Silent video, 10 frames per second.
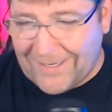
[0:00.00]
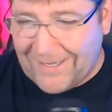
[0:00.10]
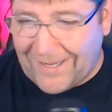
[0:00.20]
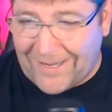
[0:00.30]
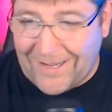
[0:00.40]

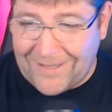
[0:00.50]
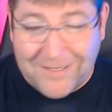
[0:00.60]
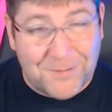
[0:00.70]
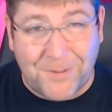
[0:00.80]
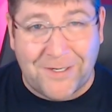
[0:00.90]

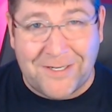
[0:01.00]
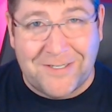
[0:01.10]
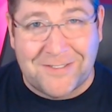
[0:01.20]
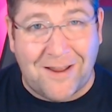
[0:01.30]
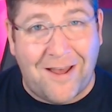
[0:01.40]
This one
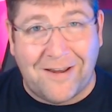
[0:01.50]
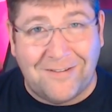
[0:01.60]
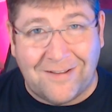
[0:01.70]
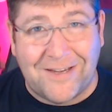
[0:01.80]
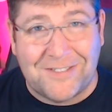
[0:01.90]
is not
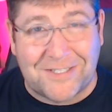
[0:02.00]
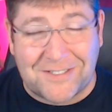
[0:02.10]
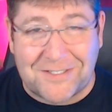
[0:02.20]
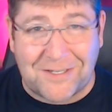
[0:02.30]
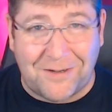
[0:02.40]

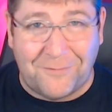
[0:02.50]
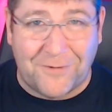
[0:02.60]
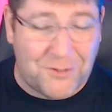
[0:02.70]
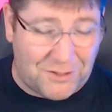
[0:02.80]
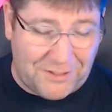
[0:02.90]
licensed
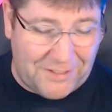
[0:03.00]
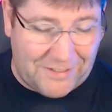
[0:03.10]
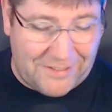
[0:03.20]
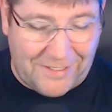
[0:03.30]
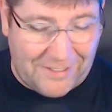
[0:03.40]
officially
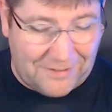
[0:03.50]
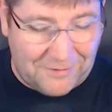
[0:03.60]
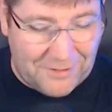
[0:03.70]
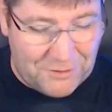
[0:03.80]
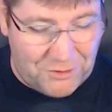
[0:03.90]
in
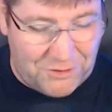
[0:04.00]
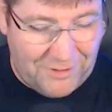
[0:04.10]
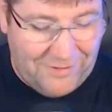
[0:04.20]
English.